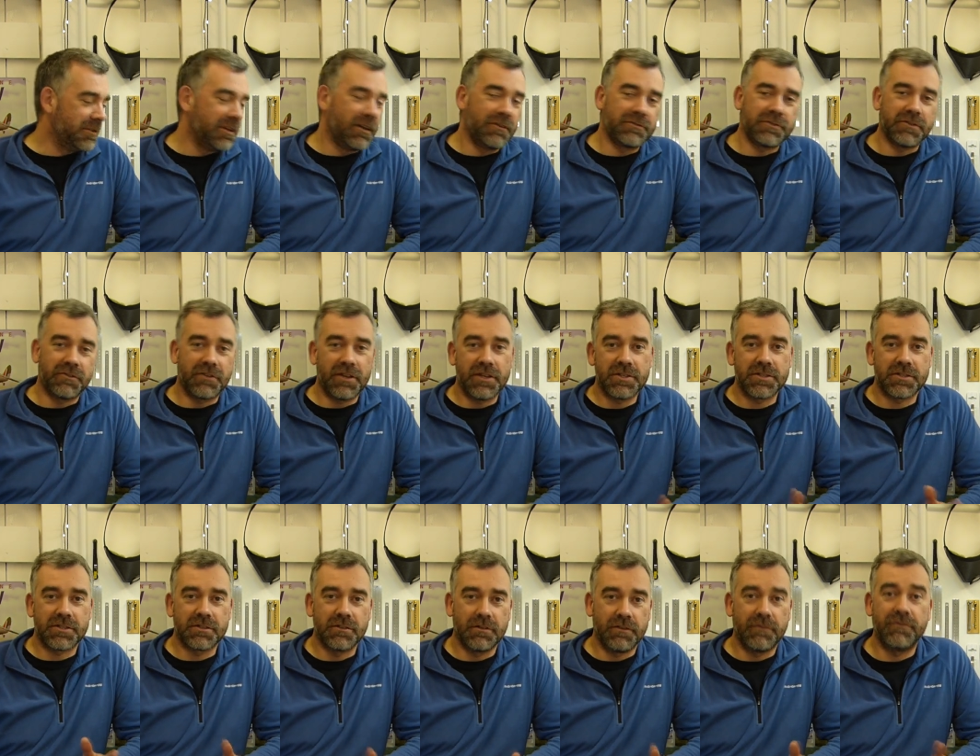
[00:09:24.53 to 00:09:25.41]
You have to
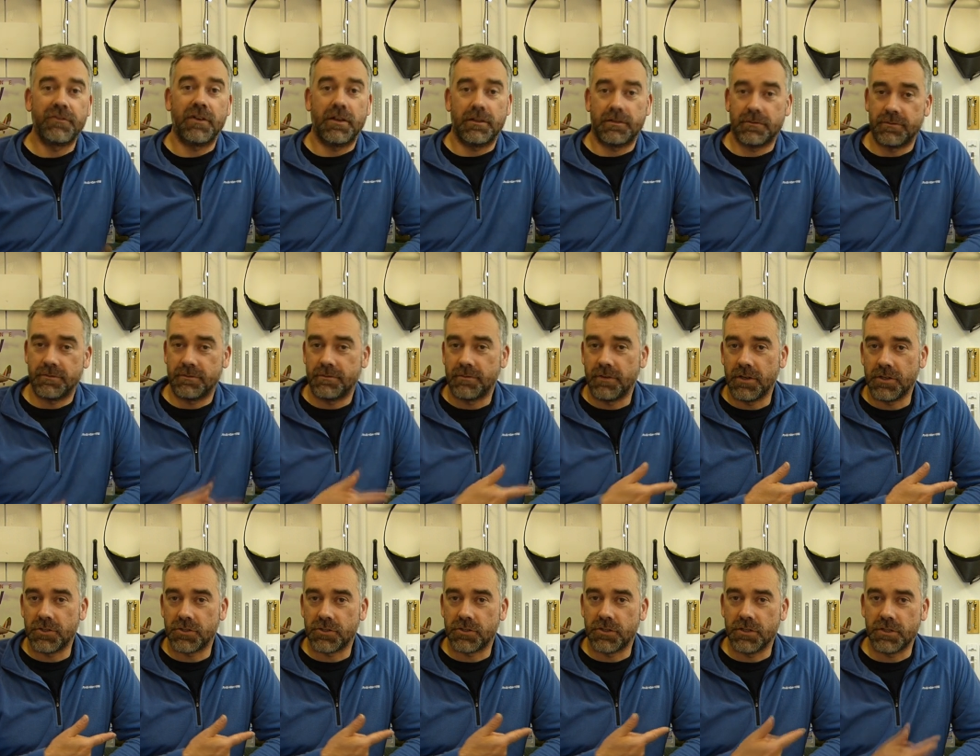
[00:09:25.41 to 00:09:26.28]
register. In fact,
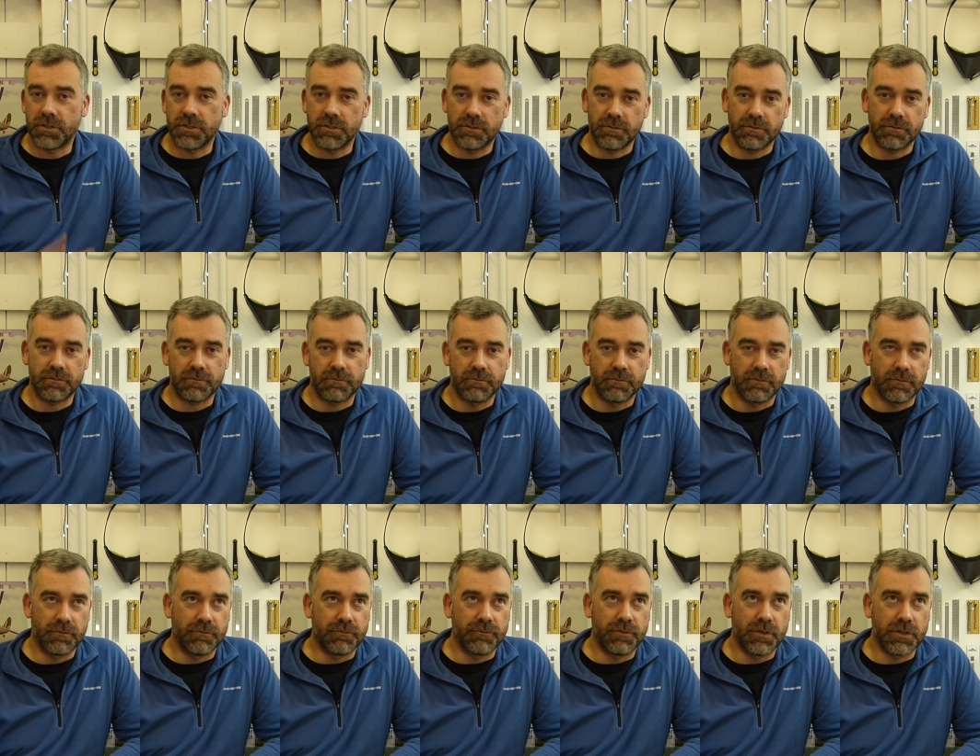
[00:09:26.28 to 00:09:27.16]
registration
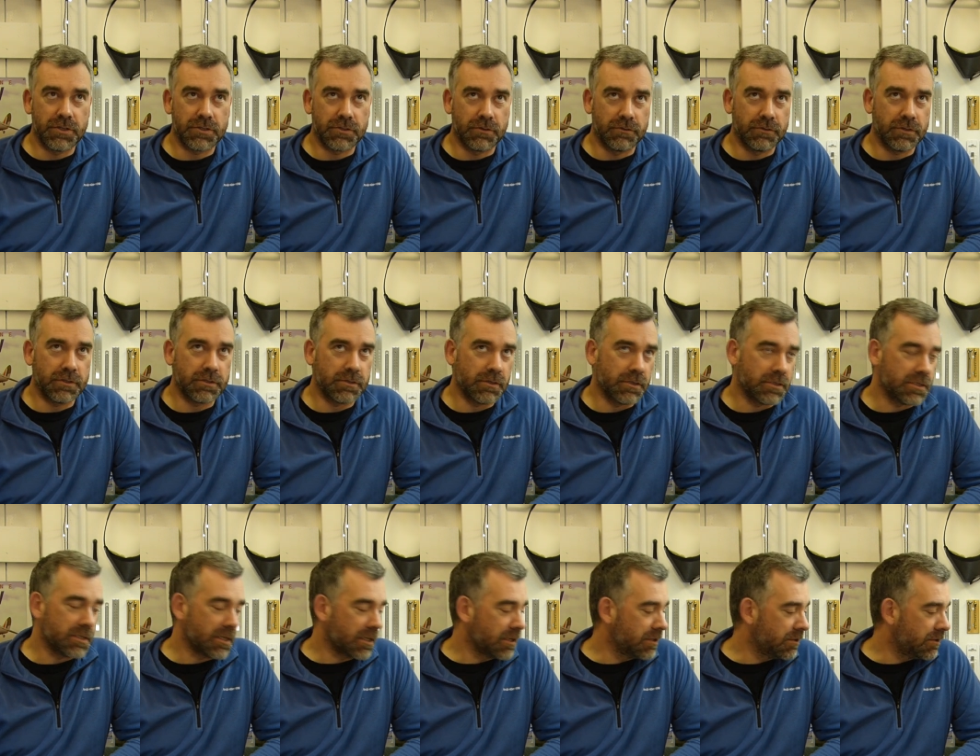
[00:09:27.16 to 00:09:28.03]
finished on the
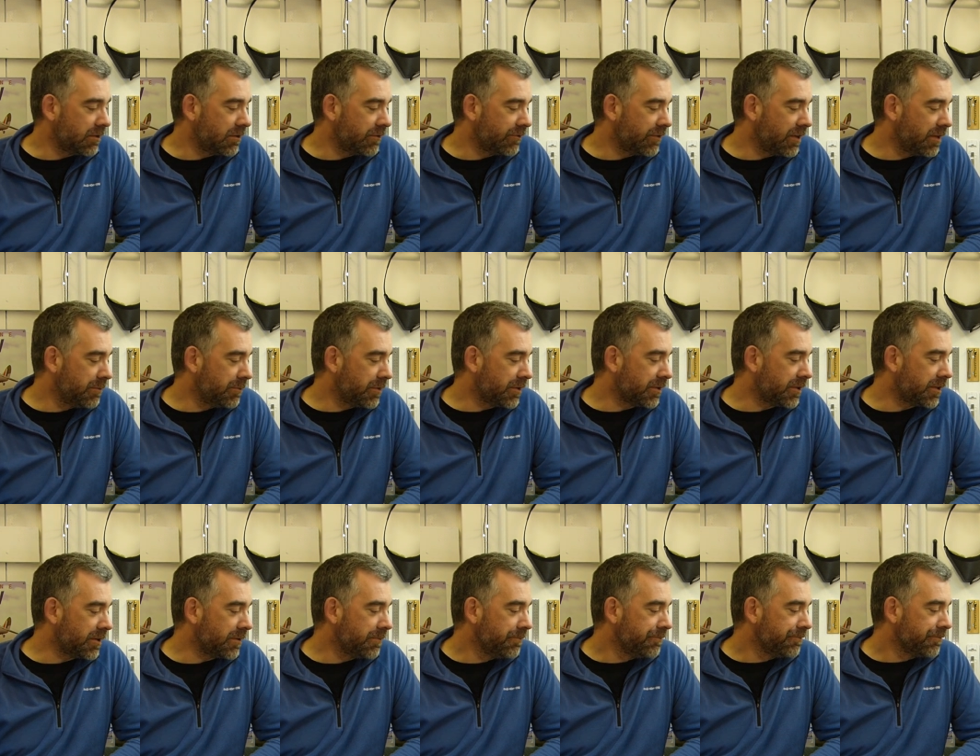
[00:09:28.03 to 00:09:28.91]
2nd of November
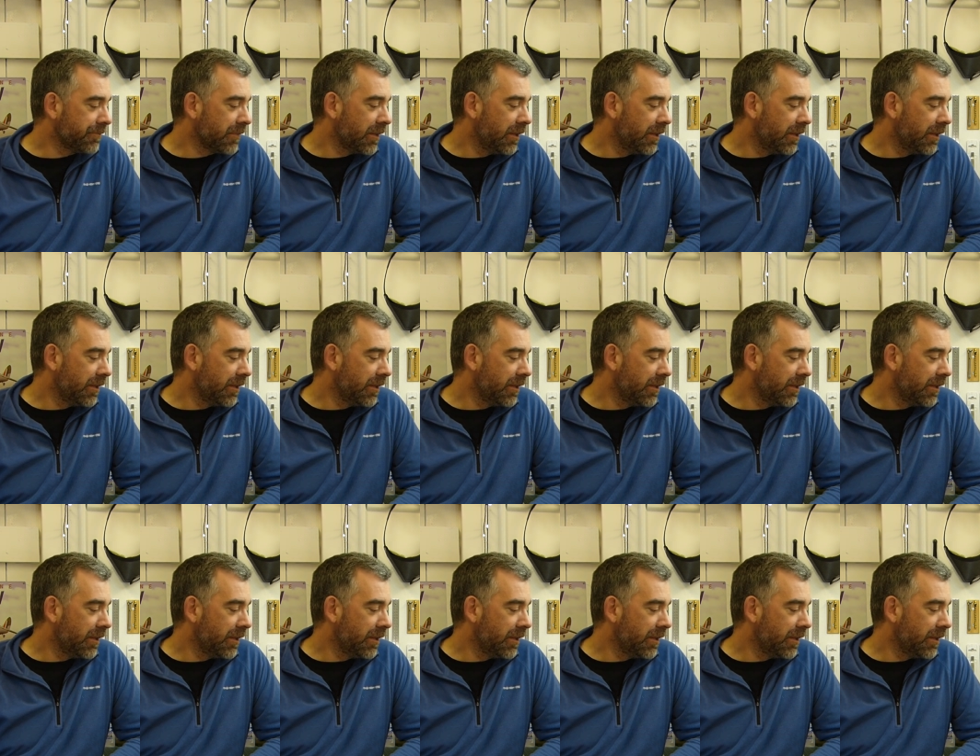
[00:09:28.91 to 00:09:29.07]
there.